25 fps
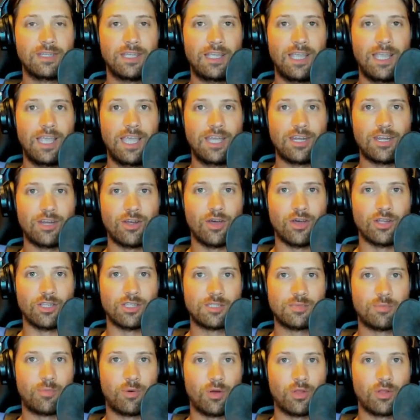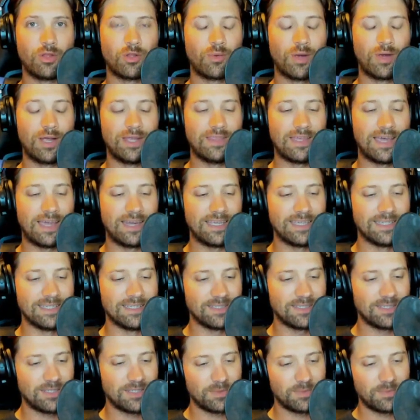In a non-spoiler way, that
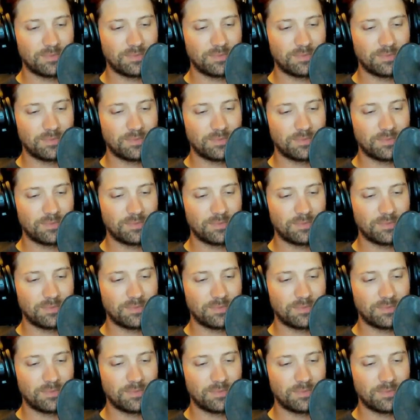is.